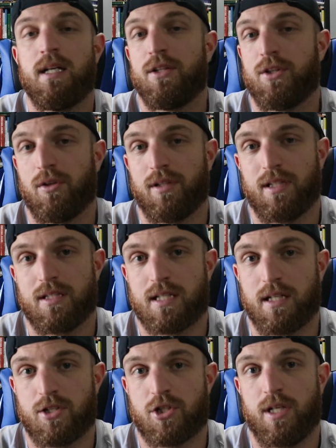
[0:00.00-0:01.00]
The only thing that's
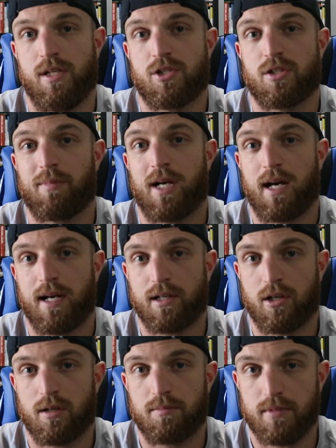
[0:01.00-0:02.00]
going to change is on my high
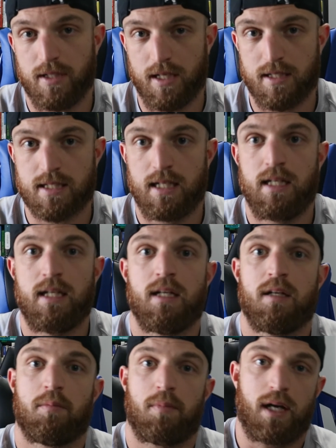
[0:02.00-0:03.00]
carb days,
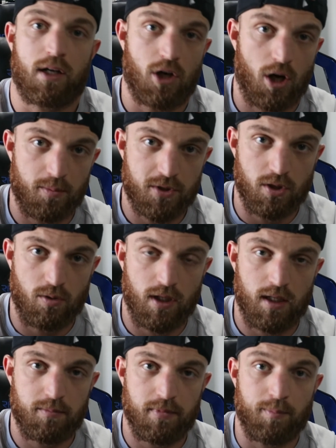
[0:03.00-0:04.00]
my carbs go
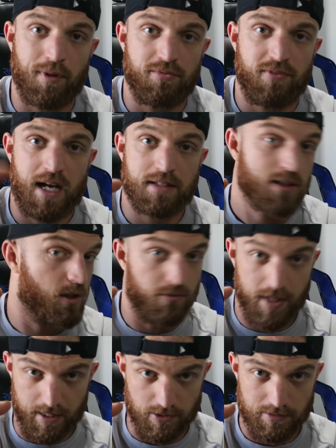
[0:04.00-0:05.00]
up and my fats go
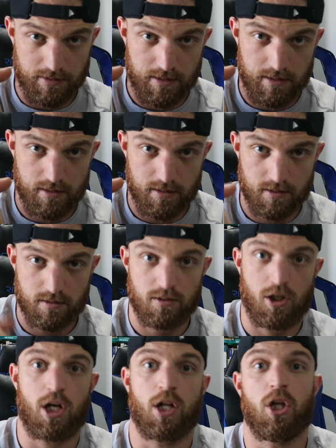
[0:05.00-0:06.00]
down.
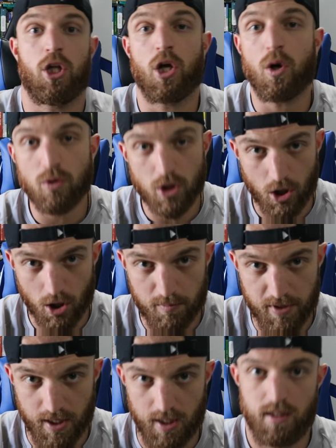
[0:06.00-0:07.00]
On low
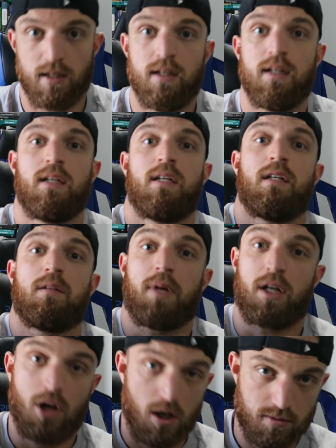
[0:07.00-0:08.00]
carb day, my
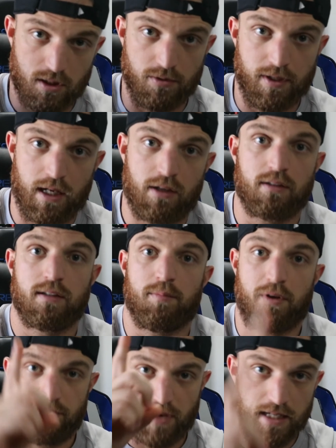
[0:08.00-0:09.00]
carbs go down and
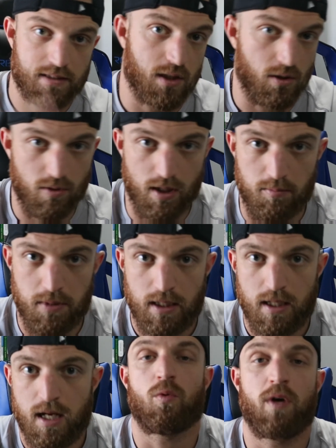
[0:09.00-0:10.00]
my fats go up.
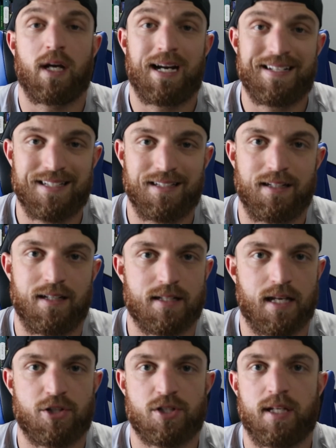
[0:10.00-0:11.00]
The way I did it is
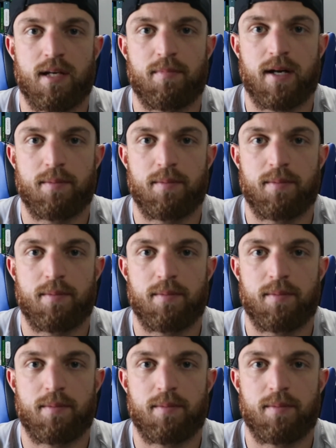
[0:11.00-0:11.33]
I just kept